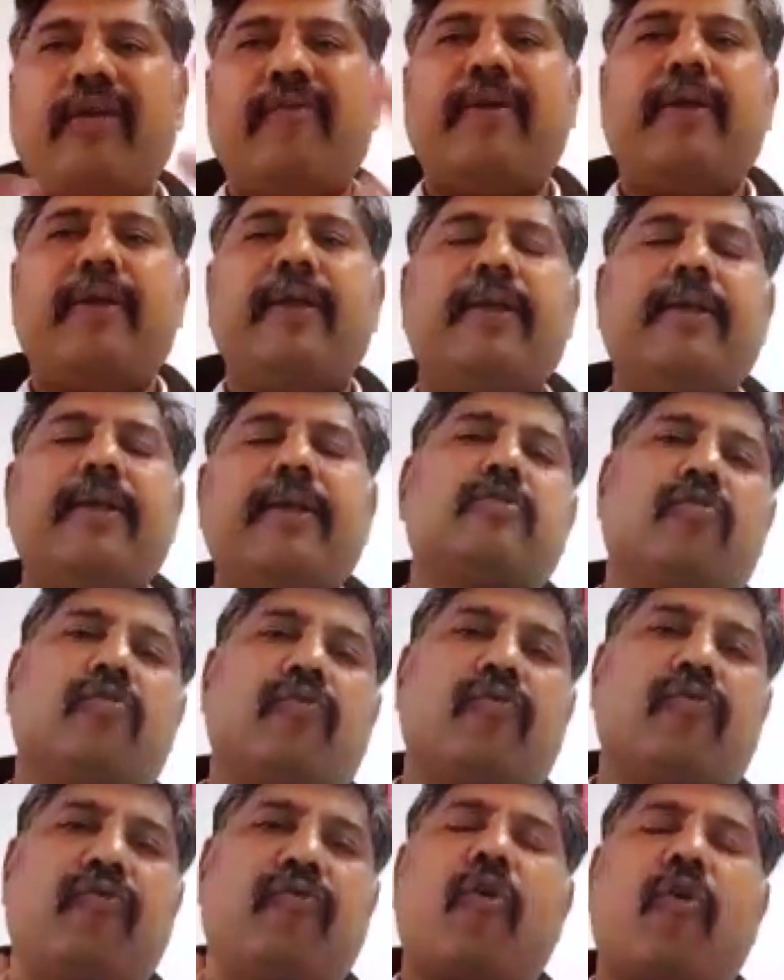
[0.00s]
TVs
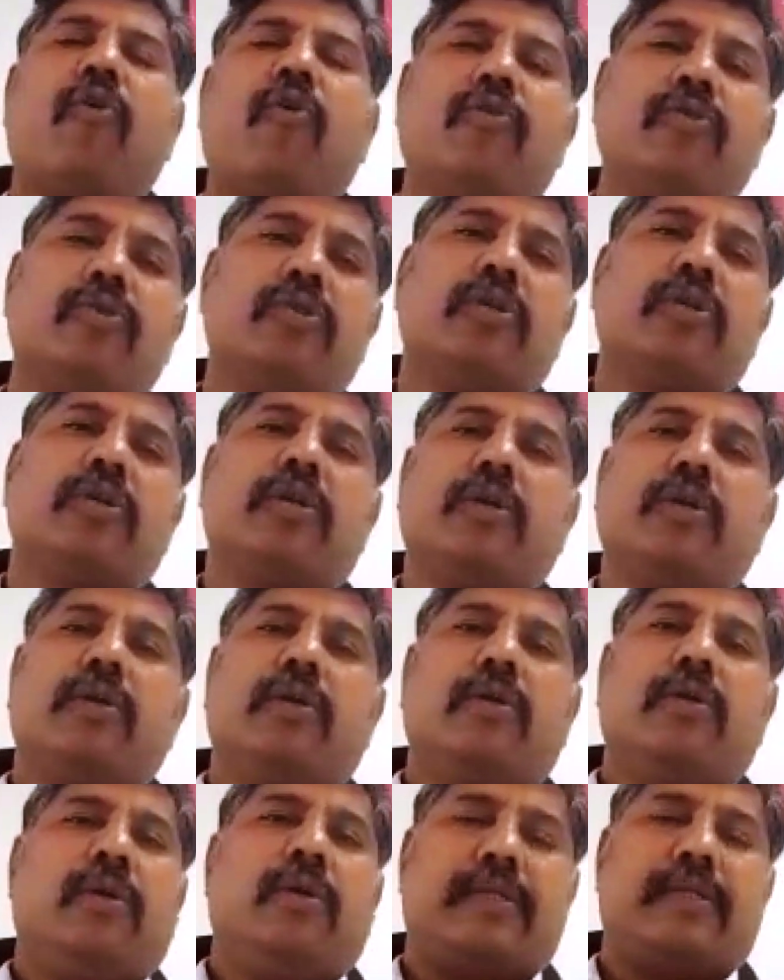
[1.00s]
to phones
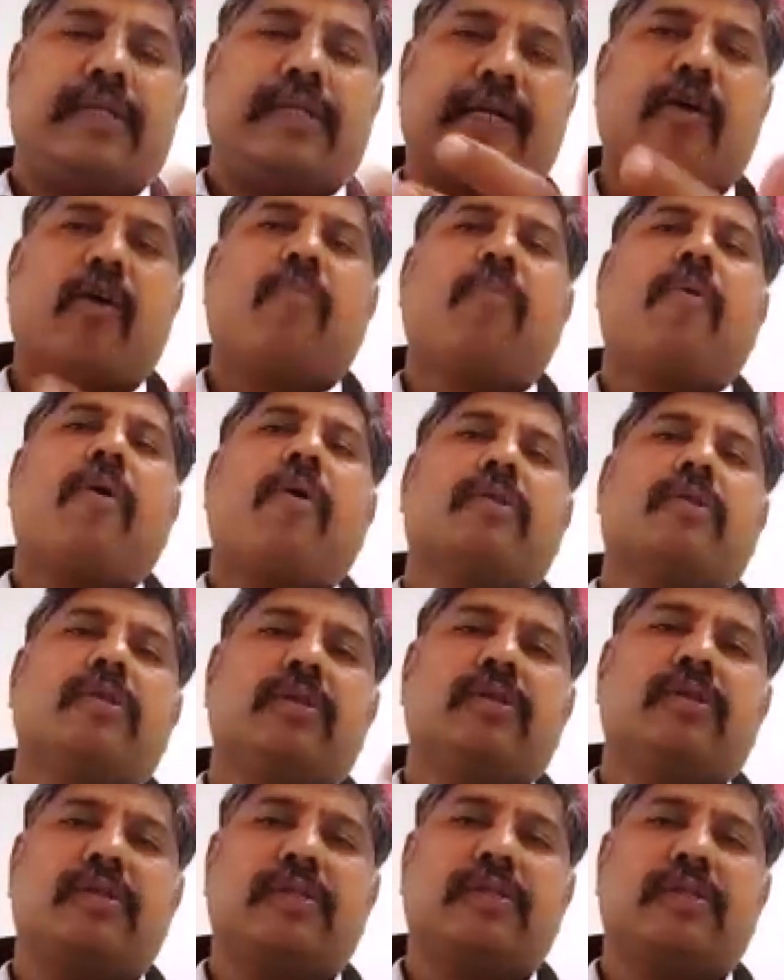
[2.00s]
set-top
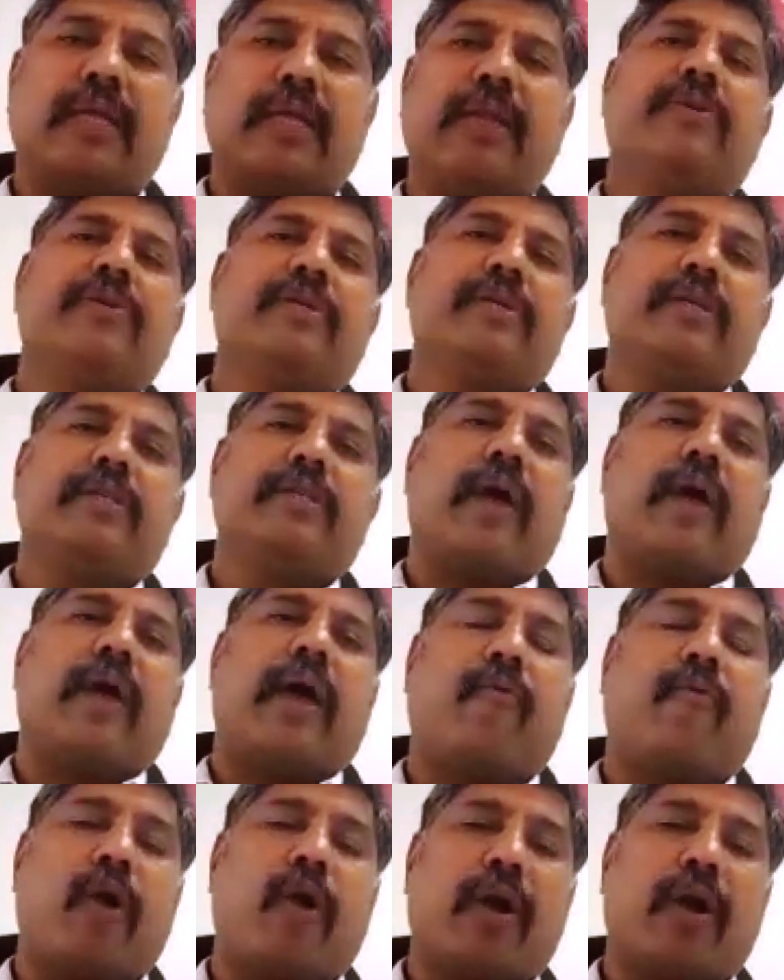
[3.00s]
boxes, televisions,
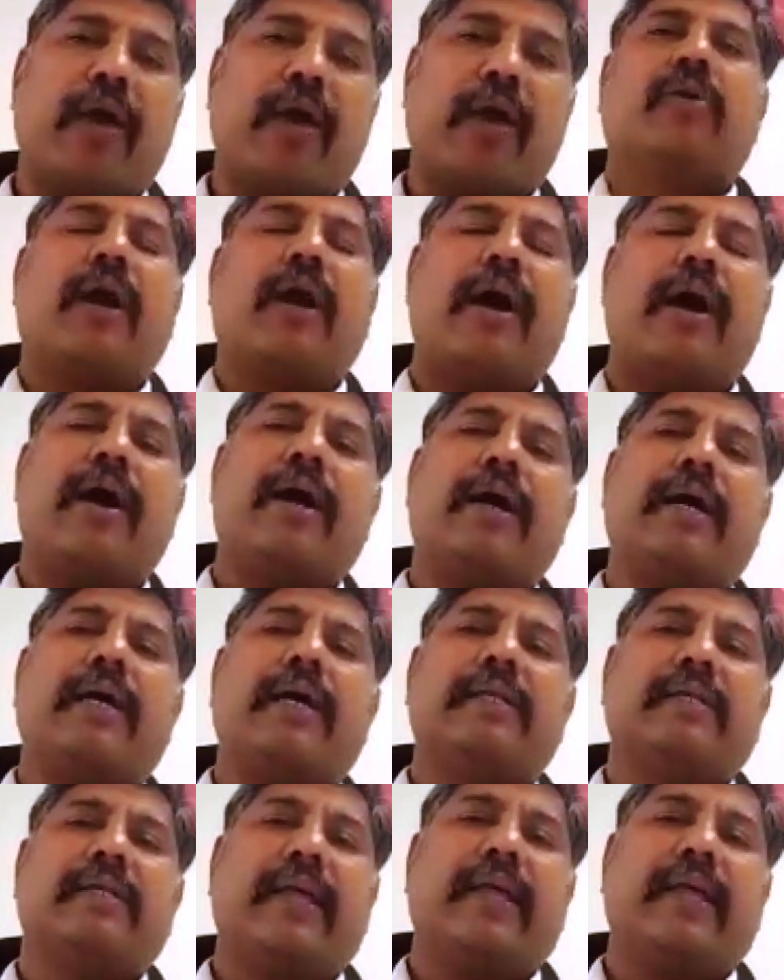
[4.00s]
what have you, cars,